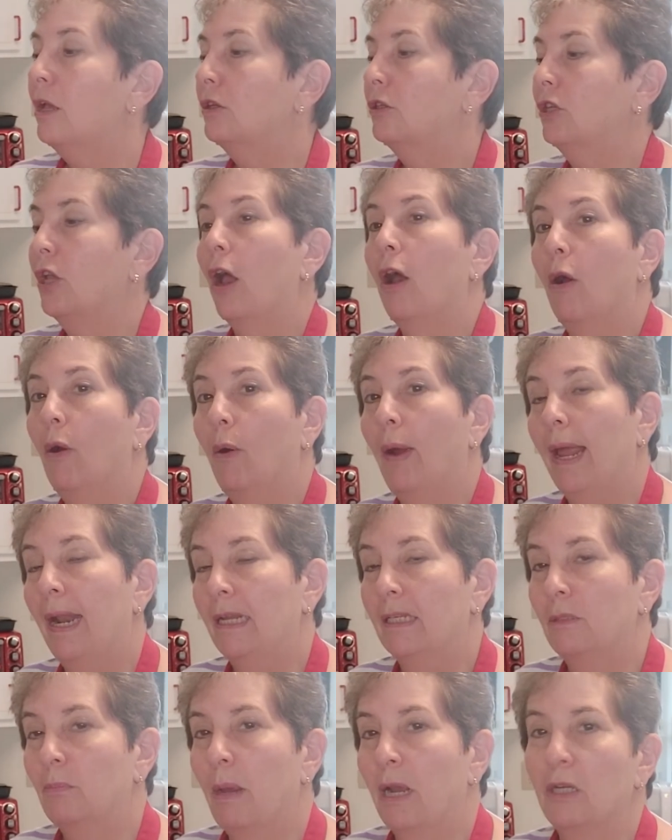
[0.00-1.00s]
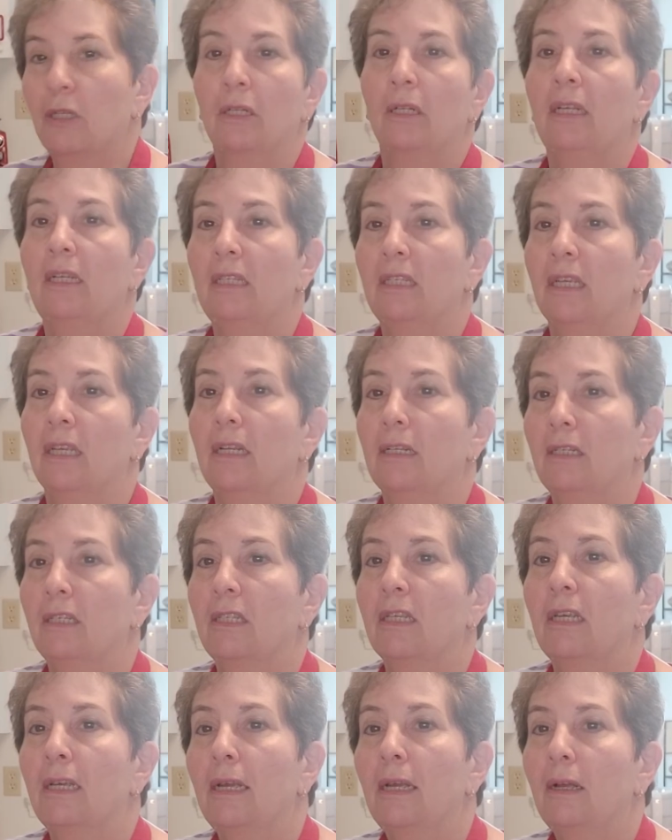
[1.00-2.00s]
So, and especially
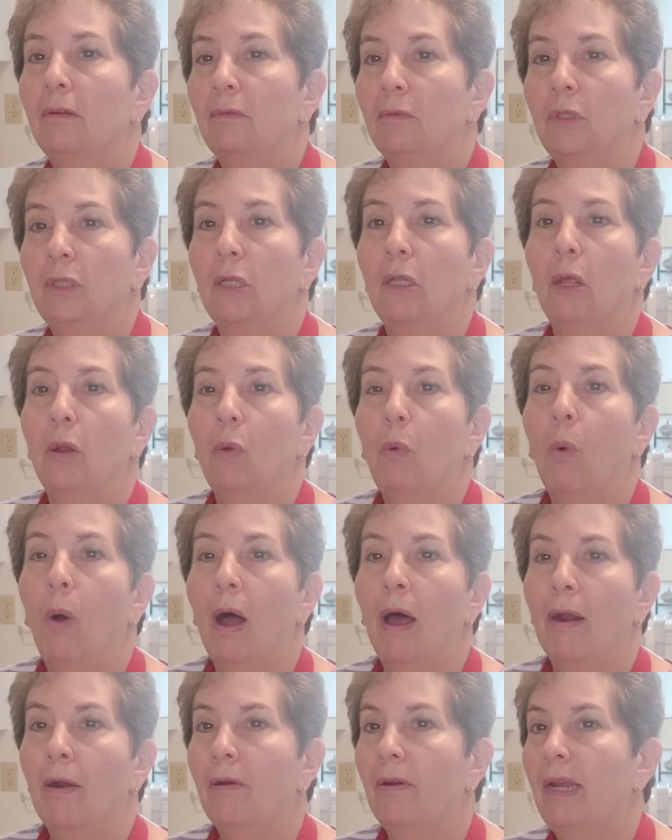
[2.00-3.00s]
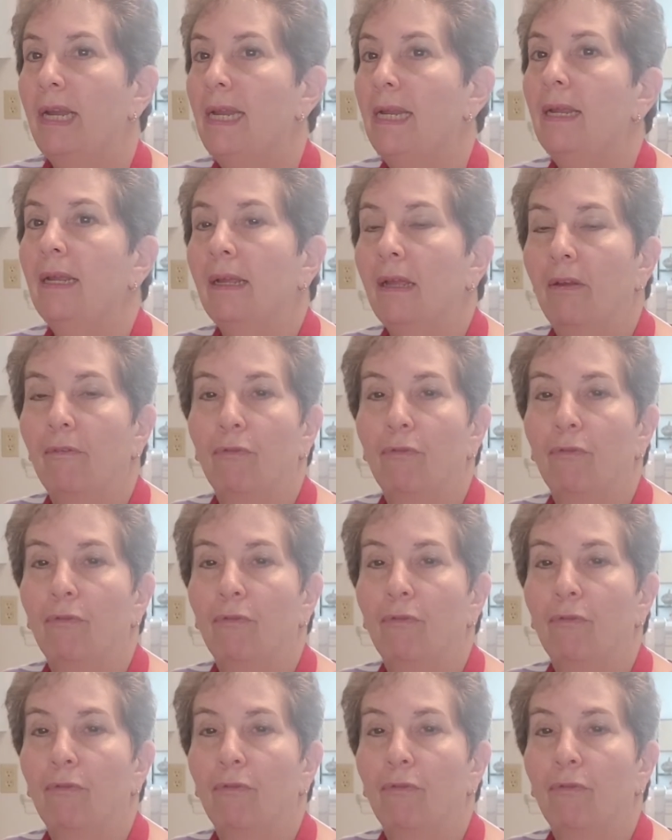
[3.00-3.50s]
since it was a little watery